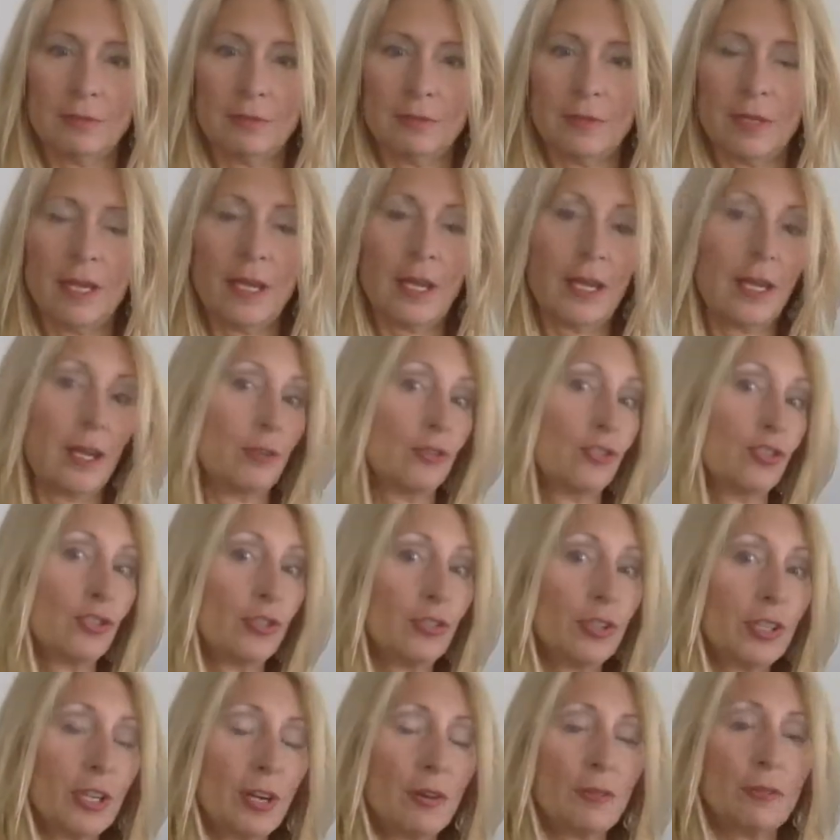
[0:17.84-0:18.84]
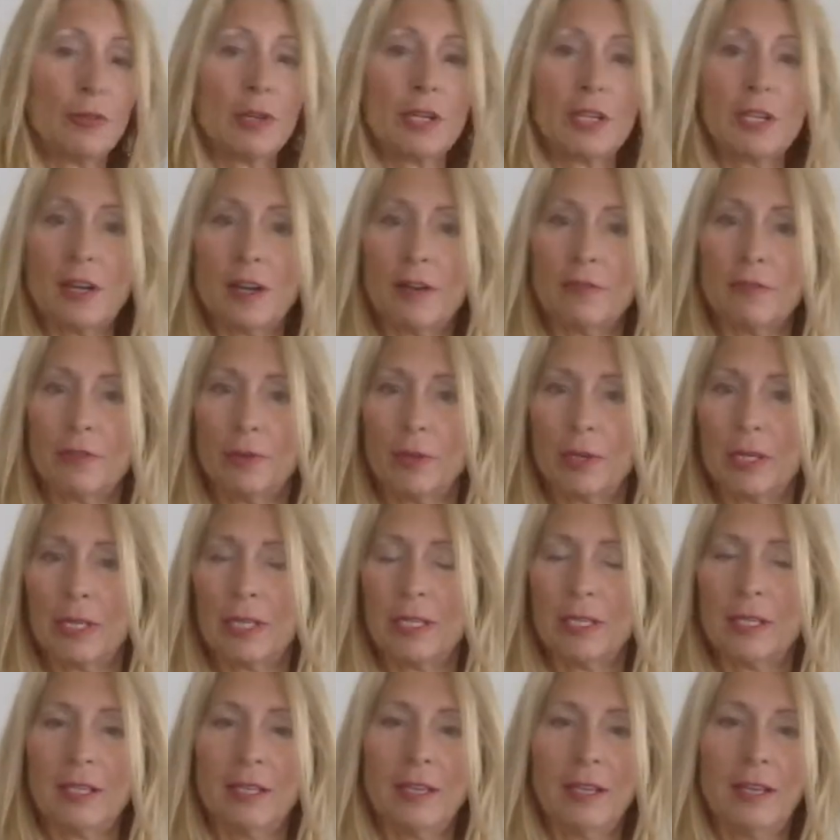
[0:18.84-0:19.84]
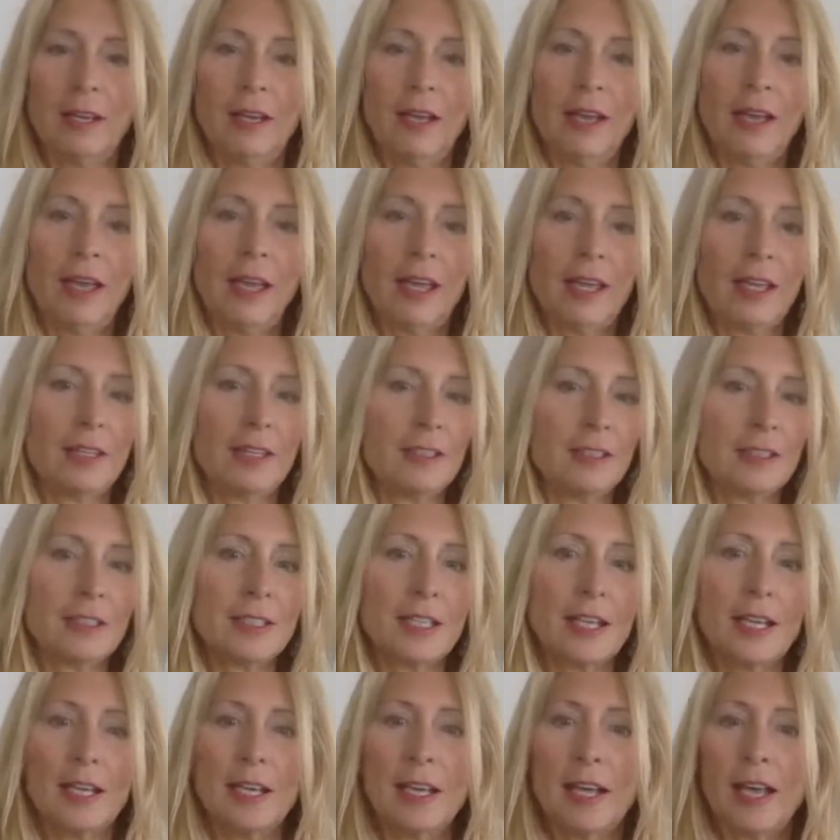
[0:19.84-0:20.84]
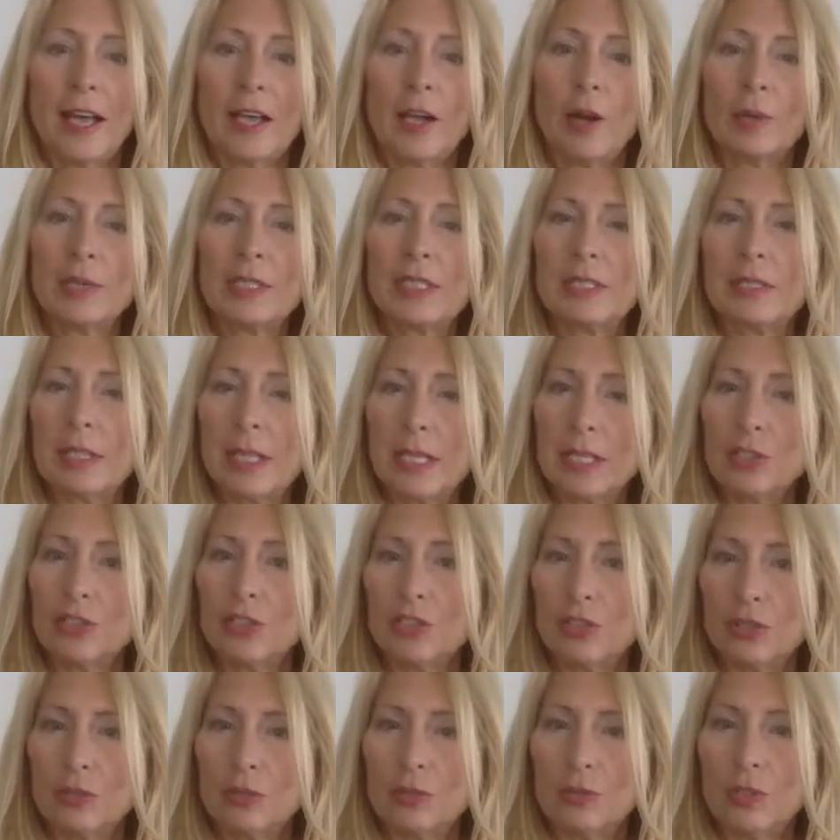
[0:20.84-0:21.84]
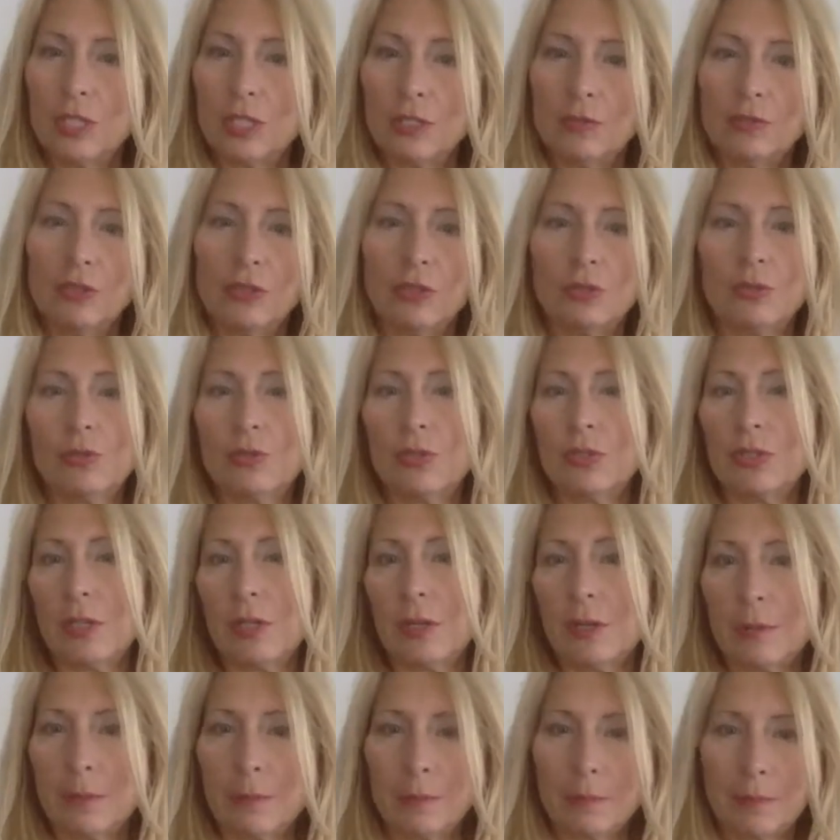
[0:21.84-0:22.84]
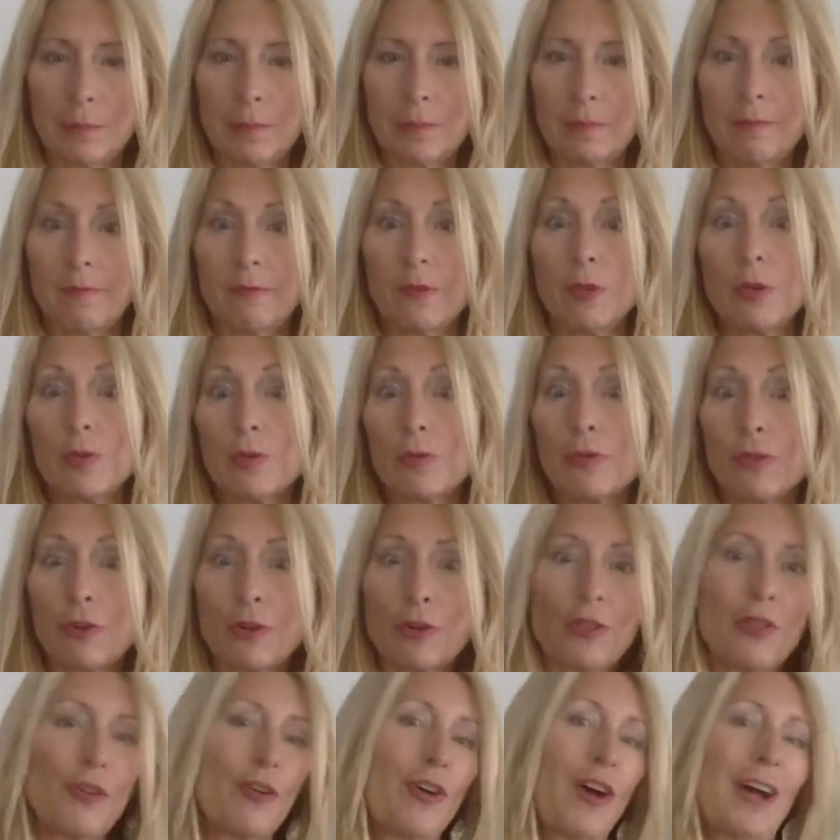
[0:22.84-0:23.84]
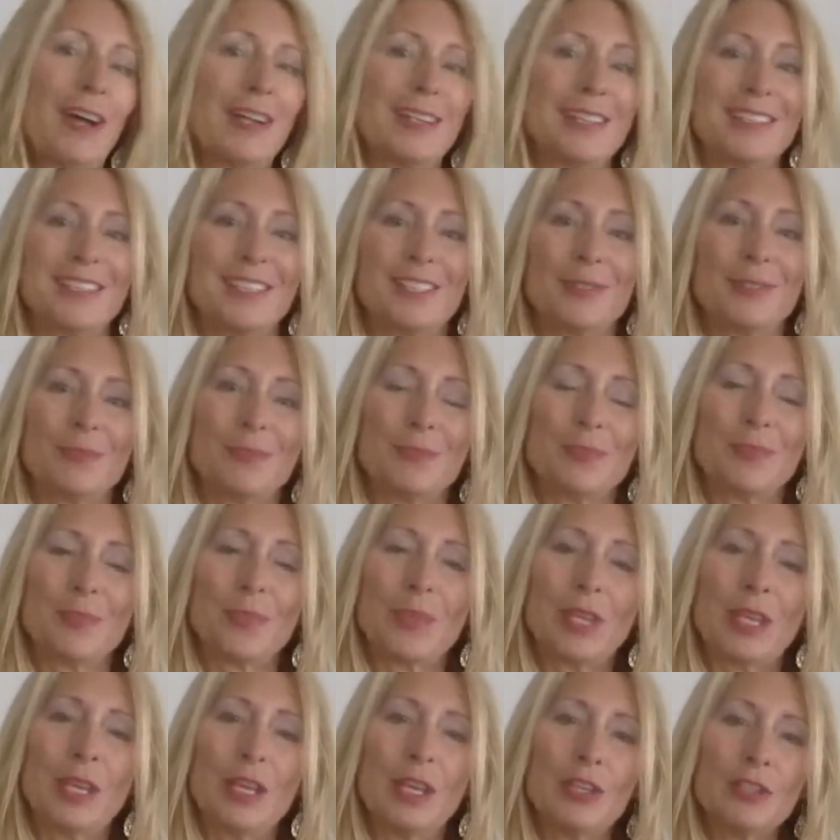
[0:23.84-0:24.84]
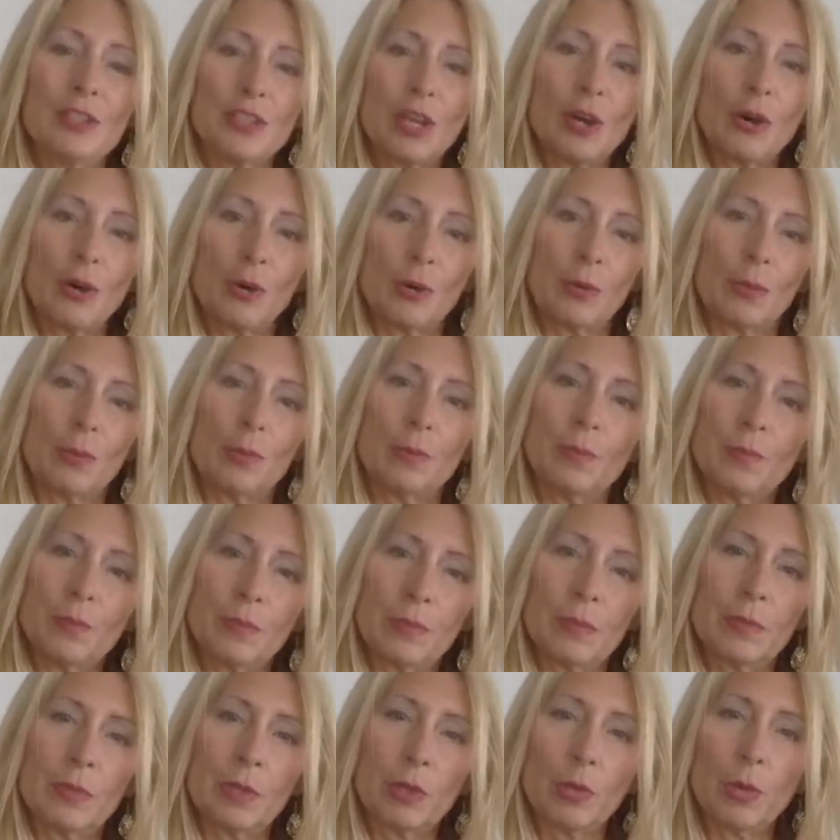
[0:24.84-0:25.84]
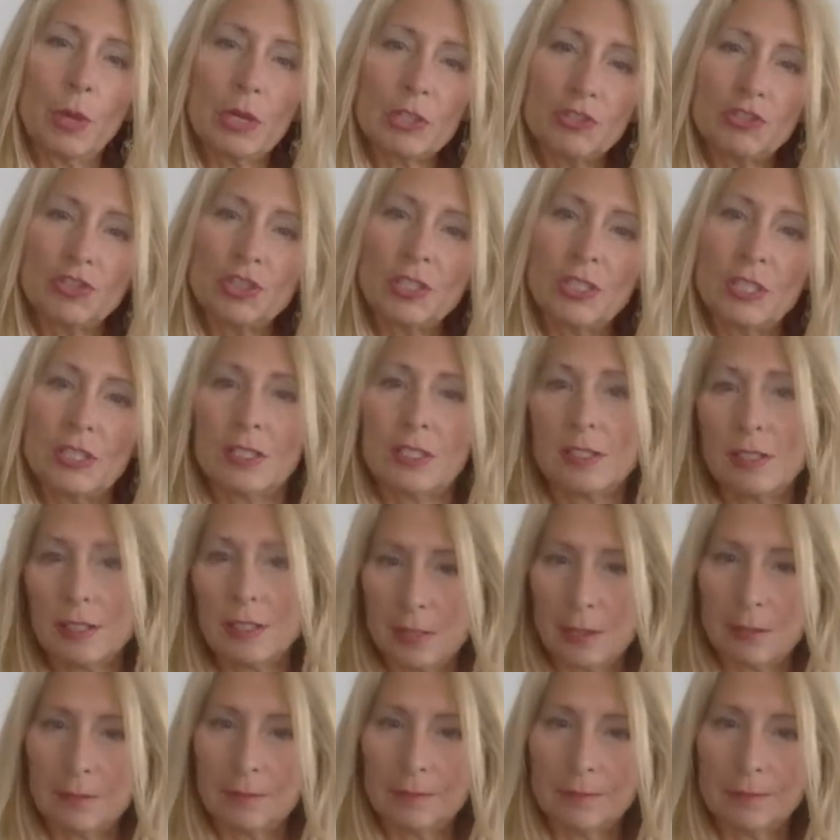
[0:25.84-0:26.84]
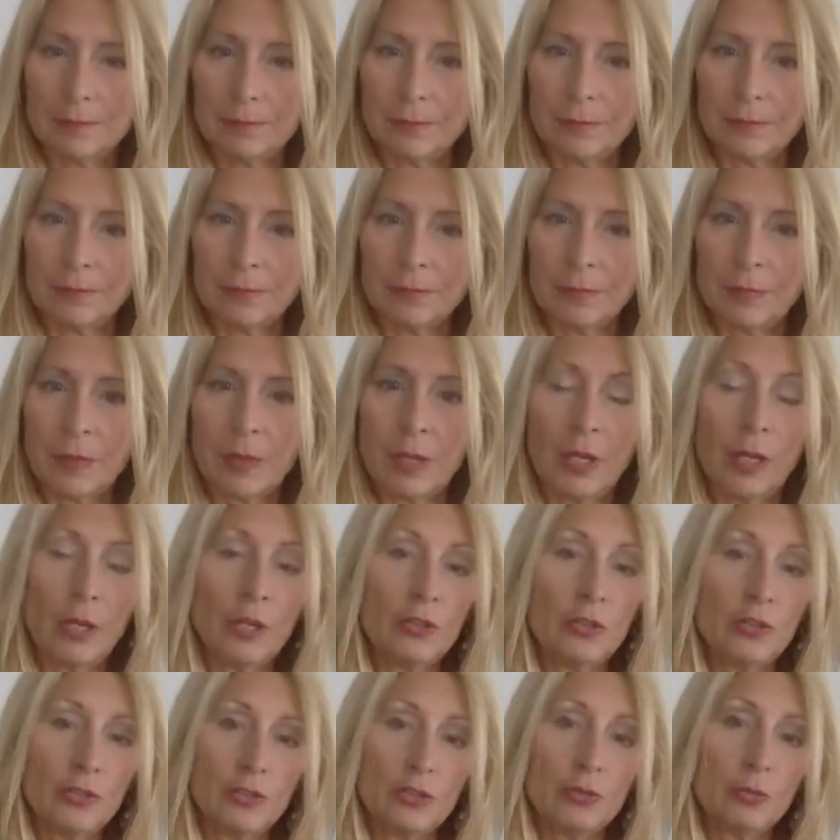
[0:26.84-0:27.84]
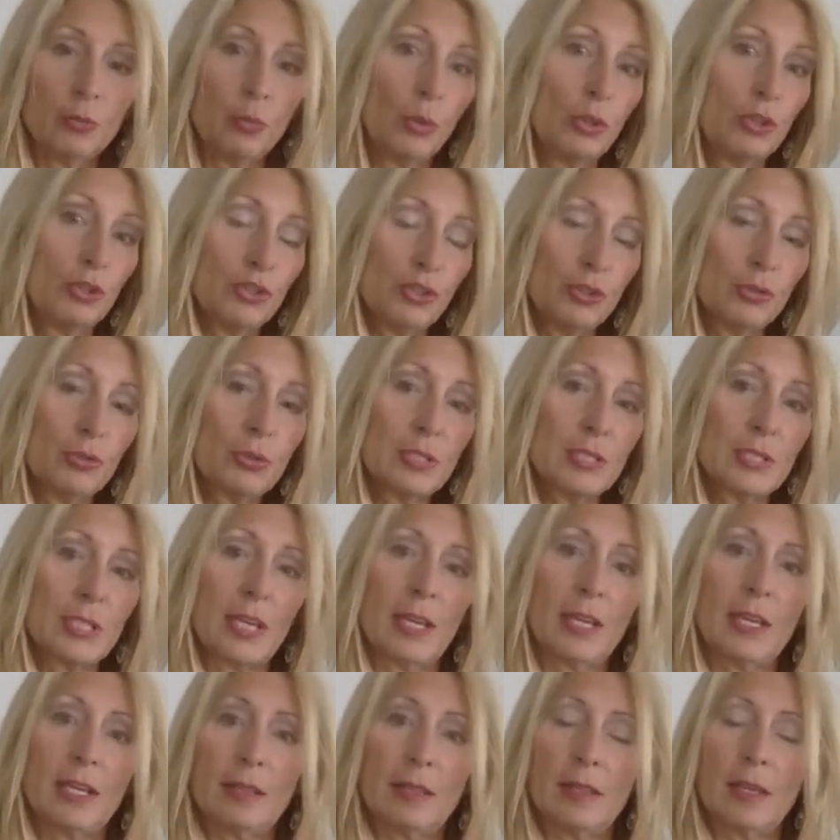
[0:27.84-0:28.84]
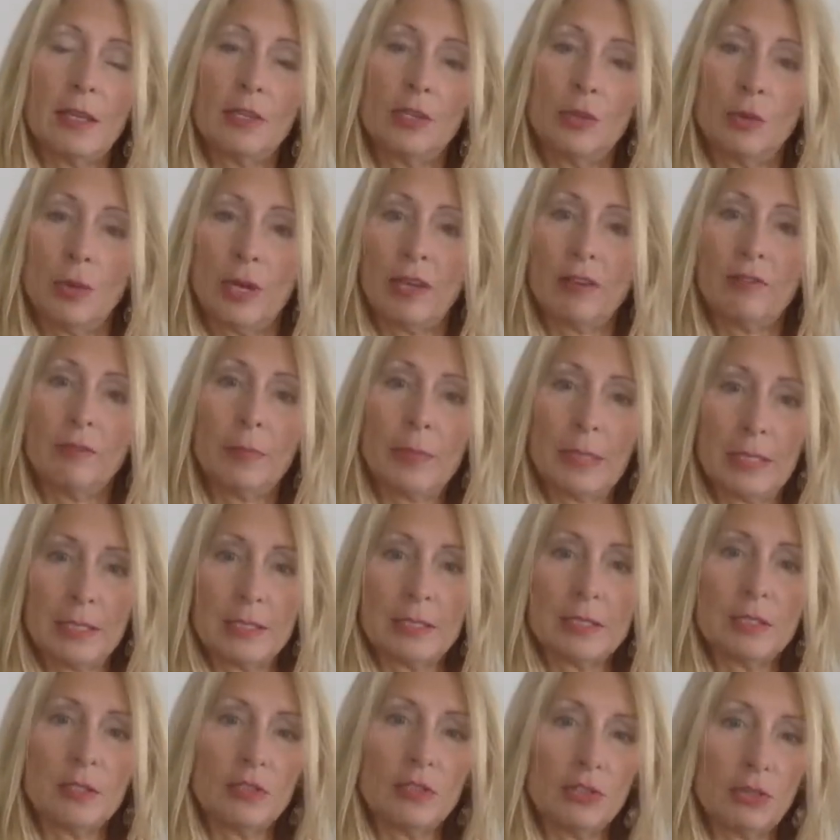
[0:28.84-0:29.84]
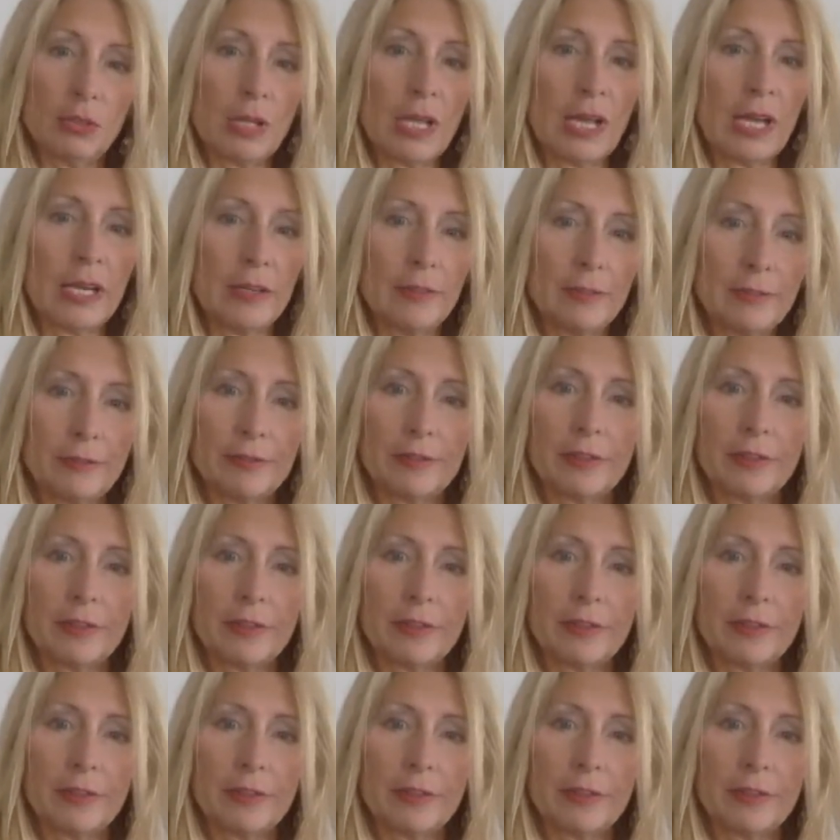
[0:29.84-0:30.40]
of recovery. And I always like to give you some food for thought. So the question is, would you say that you have peace in your life?